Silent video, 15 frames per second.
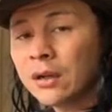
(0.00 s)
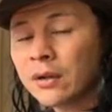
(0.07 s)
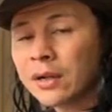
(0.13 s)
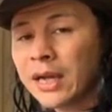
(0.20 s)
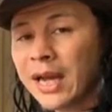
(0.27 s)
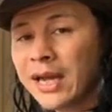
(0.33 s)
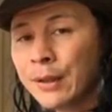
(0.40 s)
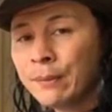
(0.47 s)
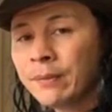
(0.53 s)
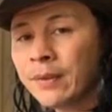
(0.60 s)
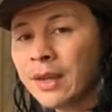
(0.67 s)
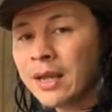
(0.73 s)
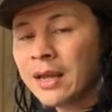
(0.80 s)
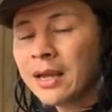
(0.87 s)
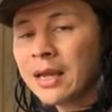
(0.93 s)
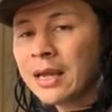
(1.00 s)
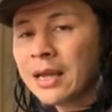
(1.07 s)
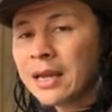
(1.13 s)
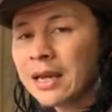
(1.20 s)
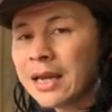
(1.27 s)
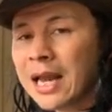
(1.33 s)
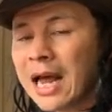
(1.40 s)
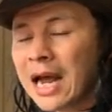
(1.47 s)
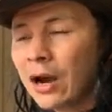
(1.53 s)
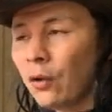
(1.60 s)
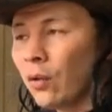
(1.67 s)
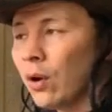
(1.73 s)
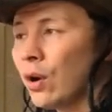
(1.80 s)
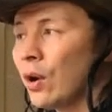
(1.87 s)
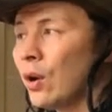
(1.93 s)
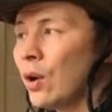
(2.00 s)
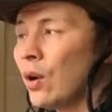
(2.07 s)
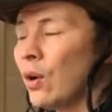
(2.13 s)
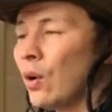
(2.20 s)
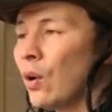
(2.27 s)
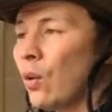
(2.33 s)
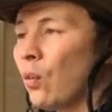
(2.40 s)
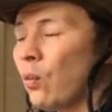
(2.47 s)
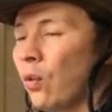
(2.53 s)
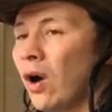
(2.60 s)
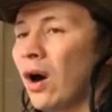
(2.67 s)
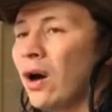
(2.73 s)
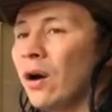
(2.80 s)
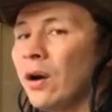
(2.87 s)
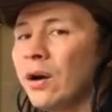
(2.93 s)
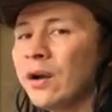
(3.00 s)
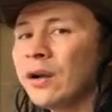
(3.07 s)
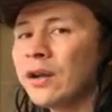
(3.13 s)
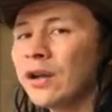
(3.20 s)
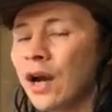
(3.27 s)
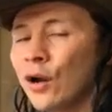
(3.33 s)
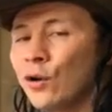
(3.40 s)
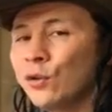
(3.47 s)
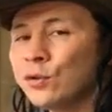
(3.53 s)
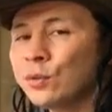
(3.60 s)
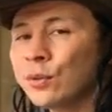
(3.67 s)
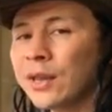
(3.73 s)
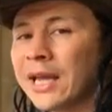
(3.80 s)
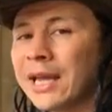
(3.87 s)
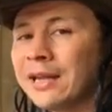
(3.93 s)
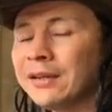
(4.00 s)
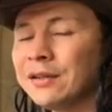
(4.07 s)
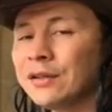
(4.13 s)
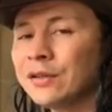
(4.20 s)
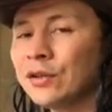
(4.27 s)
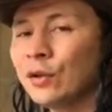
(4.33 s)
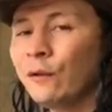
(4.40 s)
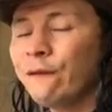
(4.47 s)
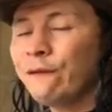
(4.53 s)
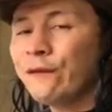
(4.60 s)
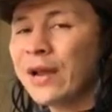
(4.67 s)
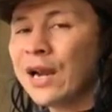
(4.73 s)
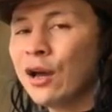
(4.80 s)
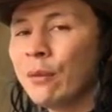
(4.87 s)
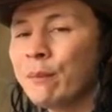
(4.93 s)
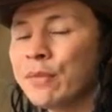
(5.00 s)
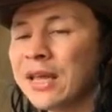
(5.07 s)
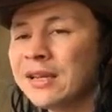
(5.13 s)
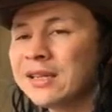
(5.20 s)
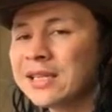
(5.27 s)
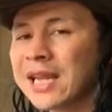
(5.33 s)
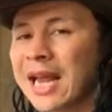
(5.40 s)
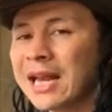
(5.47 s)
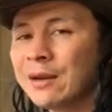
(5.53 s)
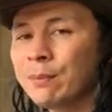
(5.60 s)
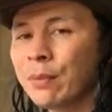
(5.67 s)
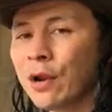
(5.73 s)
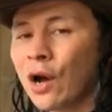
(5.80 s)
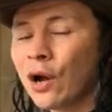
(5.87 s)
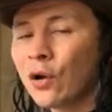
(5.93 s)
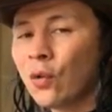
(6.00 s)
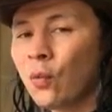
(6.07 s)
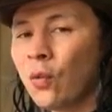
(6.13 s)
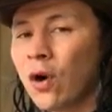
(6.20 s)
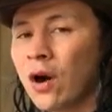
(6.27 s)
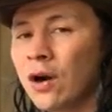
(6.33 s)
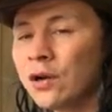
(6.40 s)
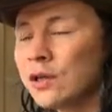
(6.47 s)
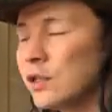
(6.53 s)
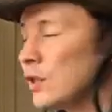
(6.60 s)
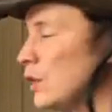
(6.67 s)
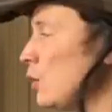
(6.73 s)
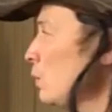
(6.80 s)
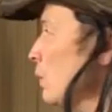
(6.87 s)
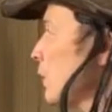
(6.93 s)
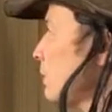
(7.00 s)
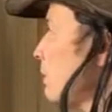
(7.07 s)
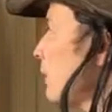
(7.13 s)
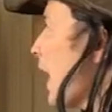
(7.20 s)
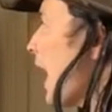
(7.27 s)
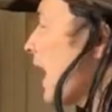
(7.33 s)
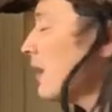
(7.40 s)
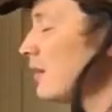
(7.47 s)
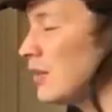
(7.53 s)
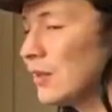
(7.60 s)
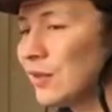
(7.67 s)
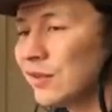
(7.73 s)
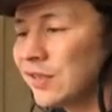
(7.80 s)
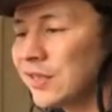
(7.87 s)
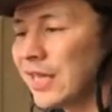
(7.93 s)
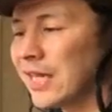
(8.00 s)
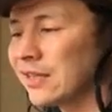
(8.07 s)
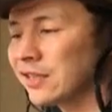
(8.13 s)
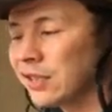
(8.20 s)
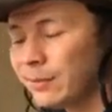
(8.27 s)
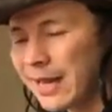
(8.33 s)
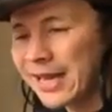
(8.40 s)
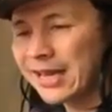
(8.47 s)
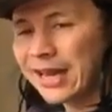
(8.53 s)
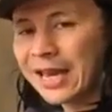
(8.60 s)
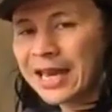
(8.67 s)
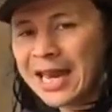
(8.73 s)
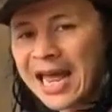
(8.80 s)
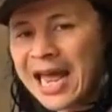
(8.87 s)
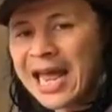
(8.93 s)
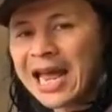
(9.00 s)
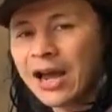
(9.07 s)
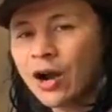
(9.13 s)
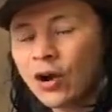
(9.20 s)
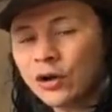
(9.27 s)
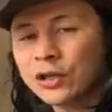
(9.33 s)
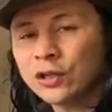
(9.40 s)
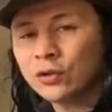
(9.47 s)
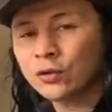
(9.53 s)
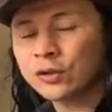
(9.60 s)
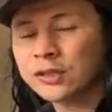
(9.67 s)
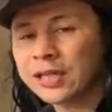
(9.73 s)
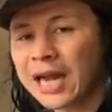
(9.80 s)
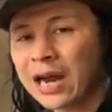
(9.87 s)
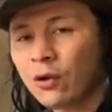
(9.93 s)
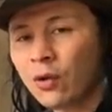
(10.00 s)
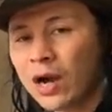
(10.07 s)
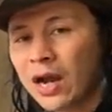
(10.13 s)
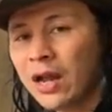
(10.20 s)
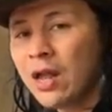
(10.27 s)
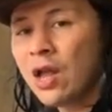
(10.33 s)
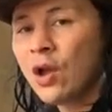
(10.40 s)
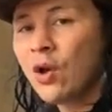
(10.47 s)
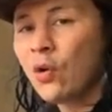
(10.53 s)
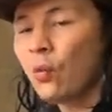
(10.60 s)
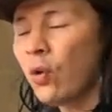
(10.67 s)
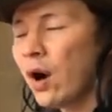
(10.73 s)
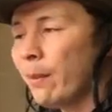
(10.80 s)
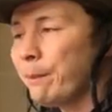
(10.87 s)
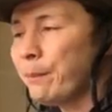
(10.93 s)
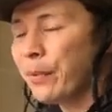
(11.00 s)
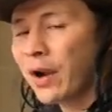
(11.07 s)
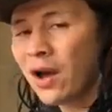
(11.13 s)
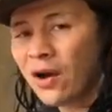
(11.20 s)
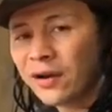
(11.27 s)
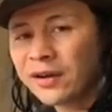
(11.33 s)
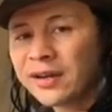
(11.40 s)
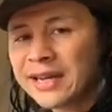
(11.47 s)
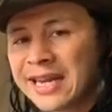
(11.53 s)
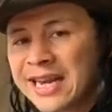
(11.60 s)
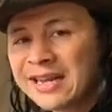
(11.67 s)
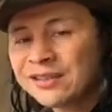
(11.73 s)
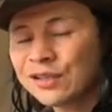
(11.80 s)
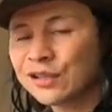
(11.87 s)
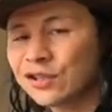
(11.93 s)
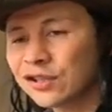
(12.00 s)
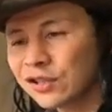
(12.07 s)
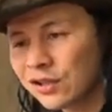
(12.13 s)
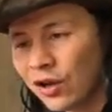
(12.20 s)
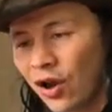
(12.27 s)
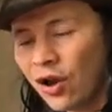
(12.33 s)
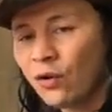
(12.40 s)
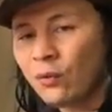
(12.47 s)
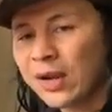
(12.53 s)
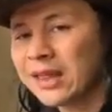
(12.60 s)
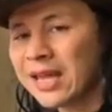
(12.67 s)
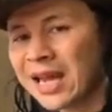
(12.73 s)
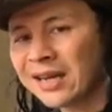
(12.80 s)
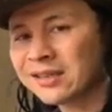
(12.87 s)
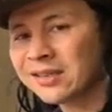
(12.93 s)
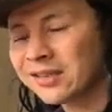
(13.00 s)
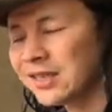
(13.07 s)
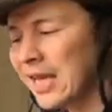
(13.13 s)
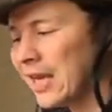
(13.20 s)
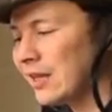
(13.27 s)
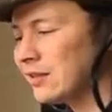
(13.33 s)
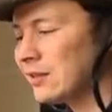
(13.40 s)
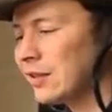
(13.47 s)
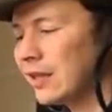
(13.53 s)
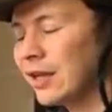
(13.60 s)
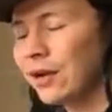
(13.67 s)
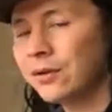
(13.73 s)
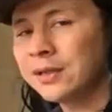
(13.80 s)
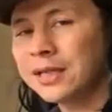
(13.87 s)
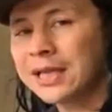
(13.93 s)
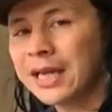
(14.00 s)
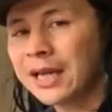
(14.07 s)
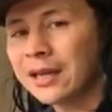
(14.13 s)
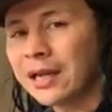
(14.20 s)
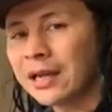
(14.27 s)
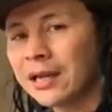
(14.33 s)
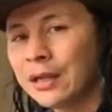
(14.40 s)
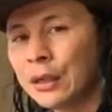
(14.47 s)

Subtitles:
Okay, now what goes with it to fill up the 10 block? What do you add to the 6 to make a layer on your tower? What block needs to slot with that 6 to go together?